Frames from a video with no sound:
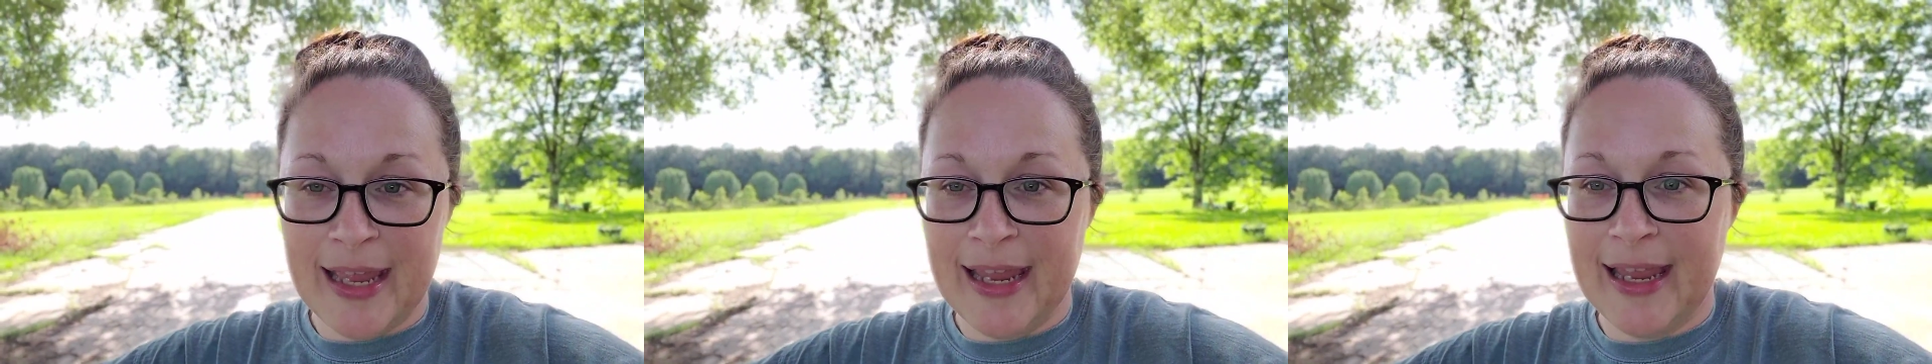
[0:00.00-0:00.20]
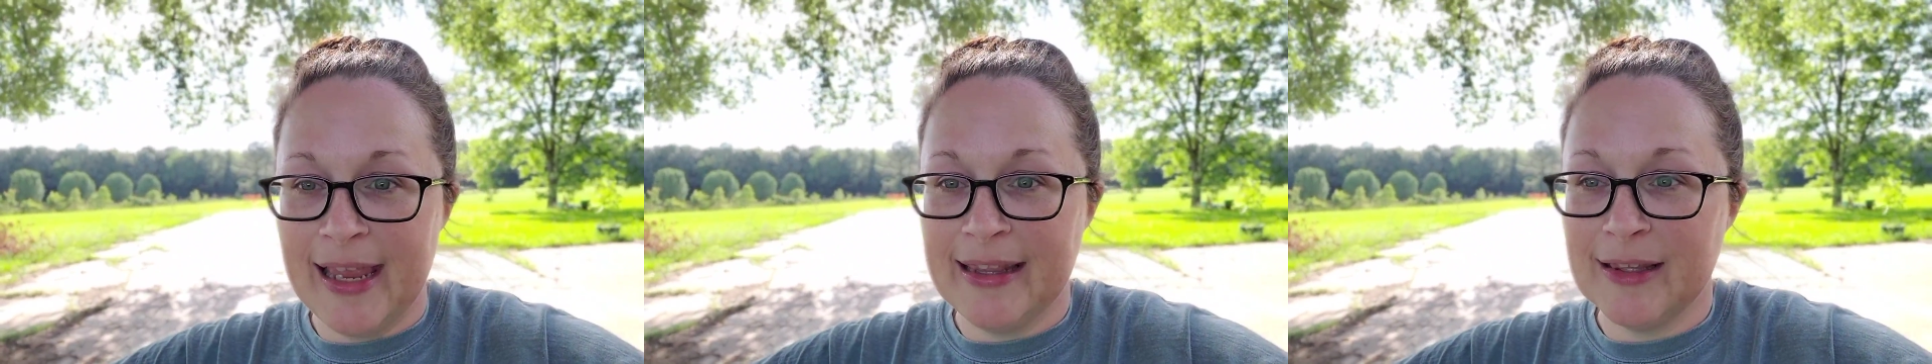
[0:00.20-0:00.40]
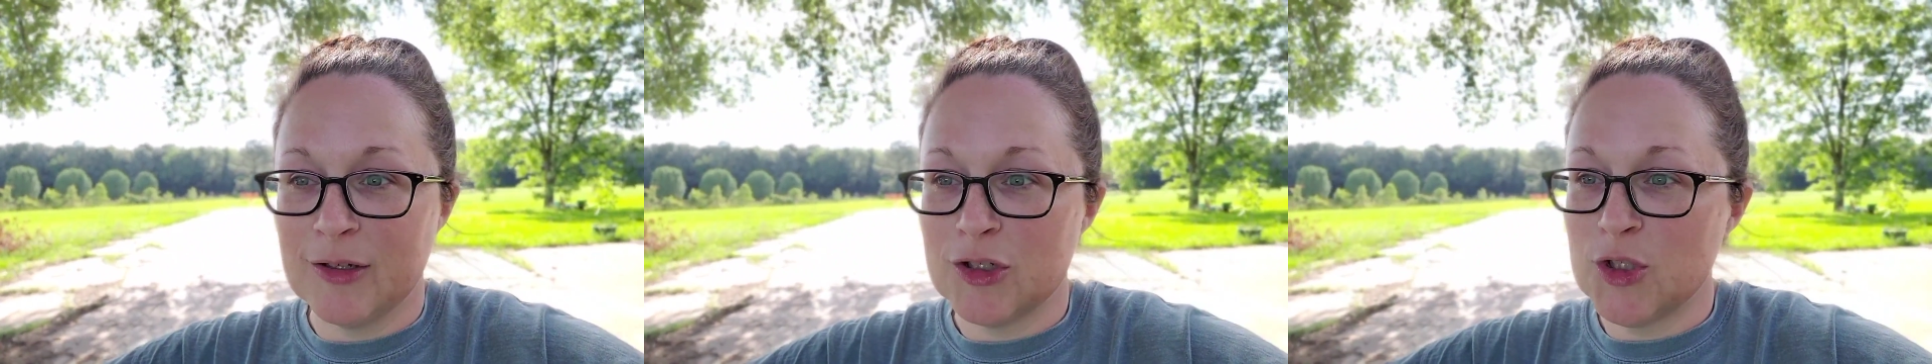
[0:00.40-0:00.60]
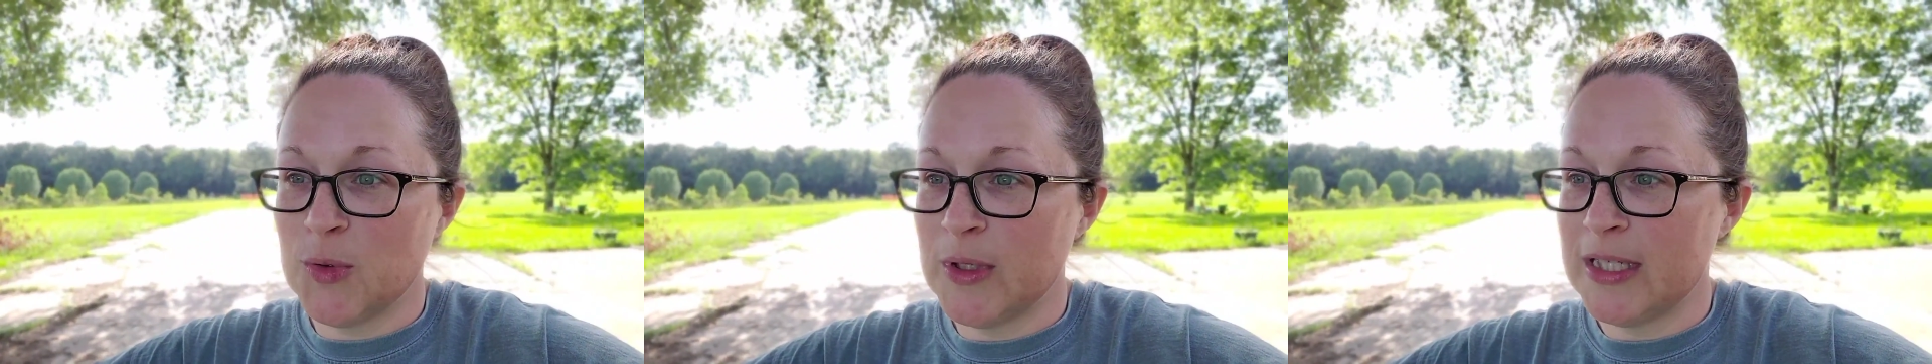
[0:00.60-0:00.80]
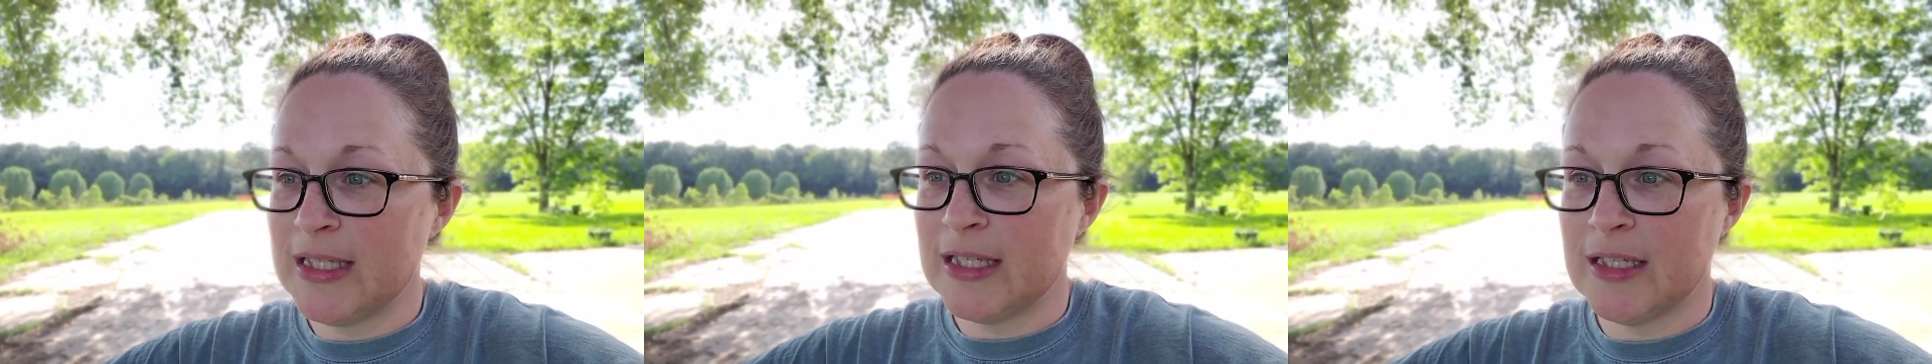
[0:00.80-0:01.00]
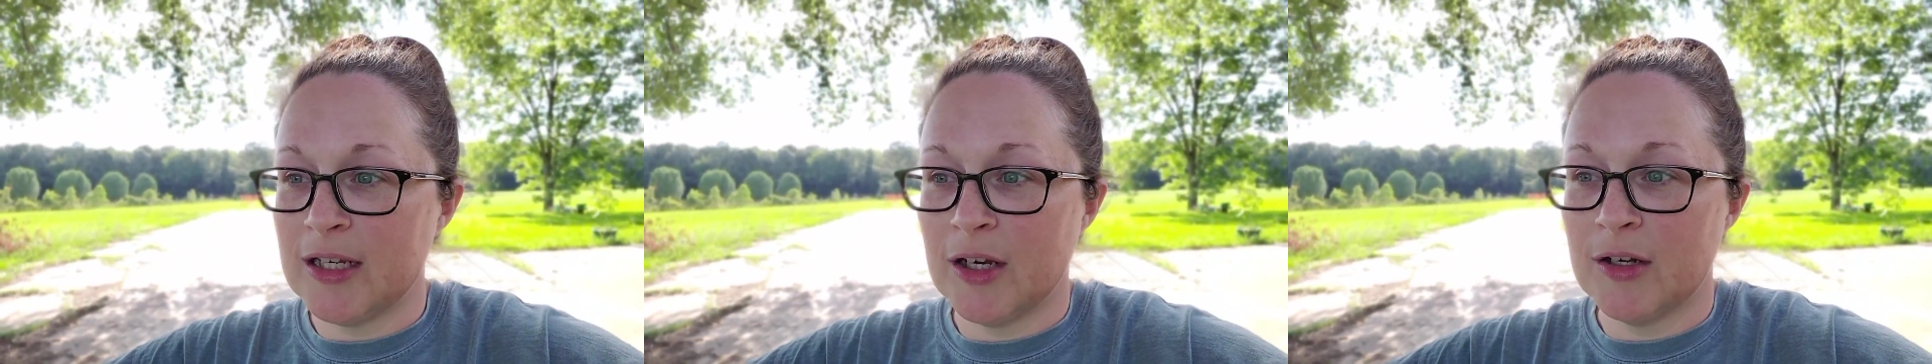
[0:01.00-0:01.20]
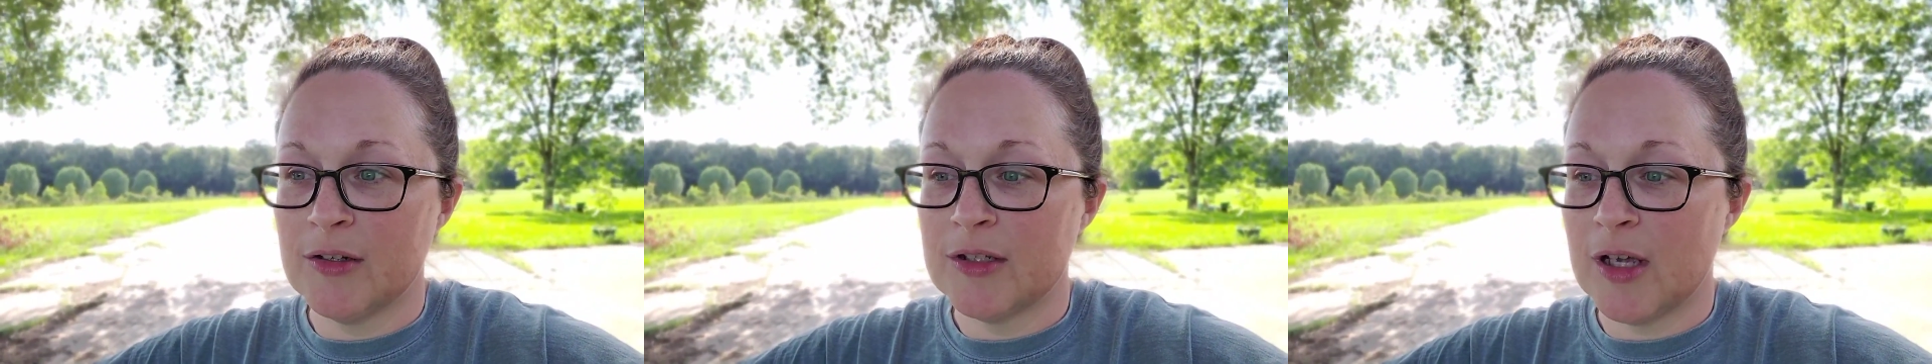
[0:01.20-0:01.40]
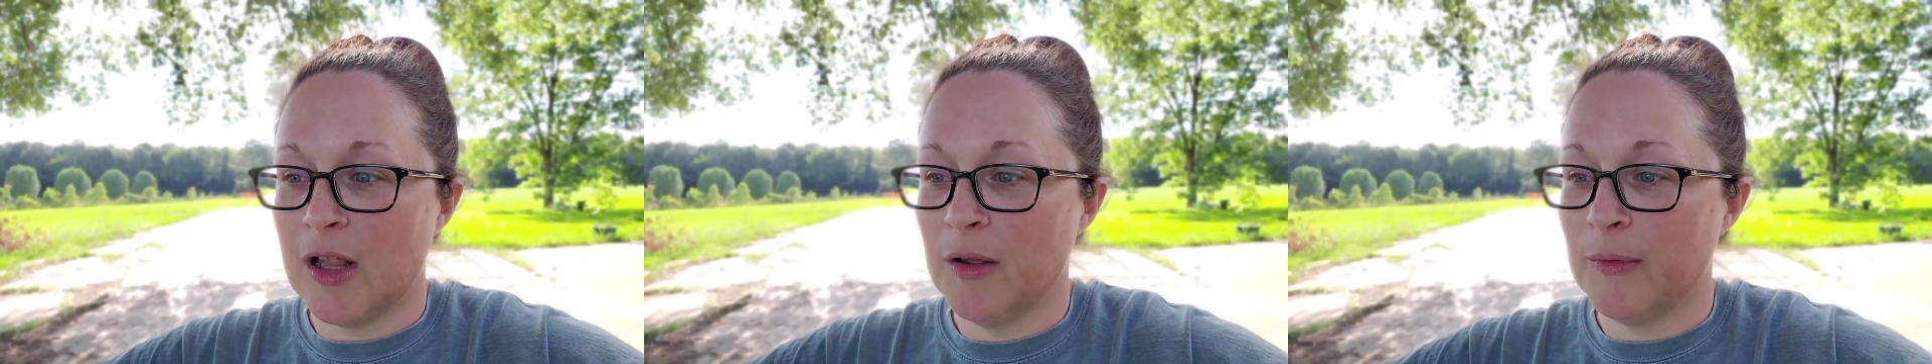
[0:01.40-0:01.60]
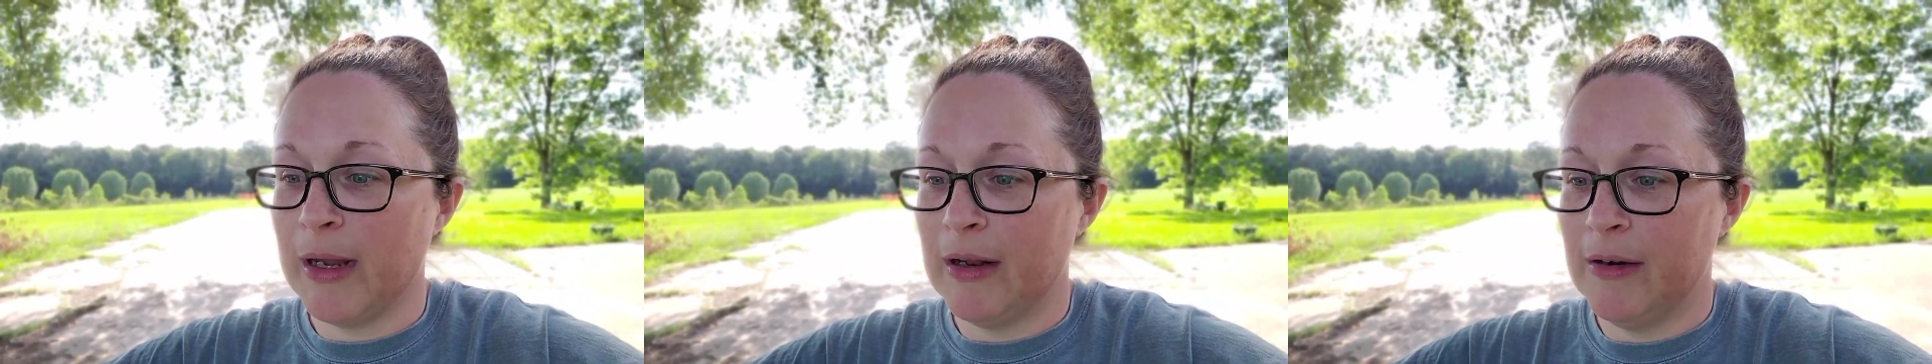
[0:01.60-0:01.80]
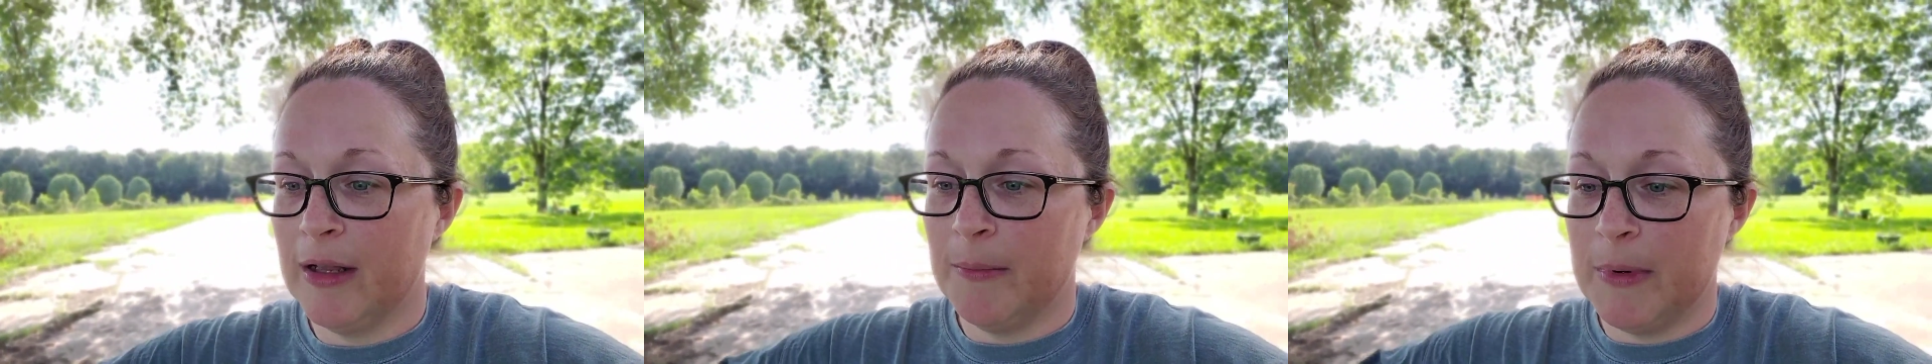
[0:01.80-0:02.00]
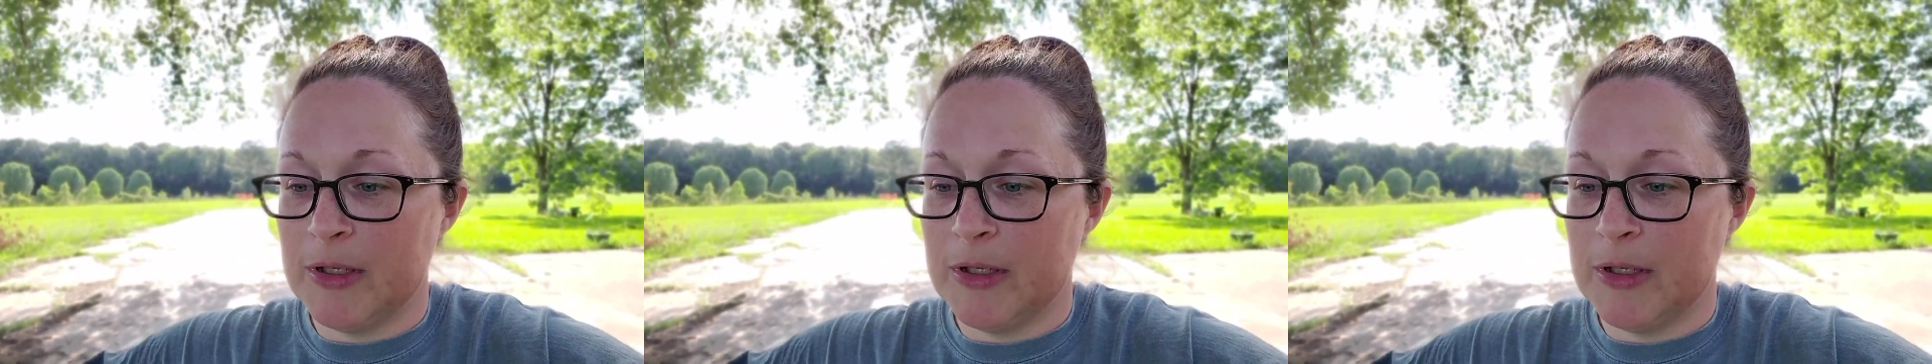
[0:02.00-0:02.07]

and there's twists and turns all around it,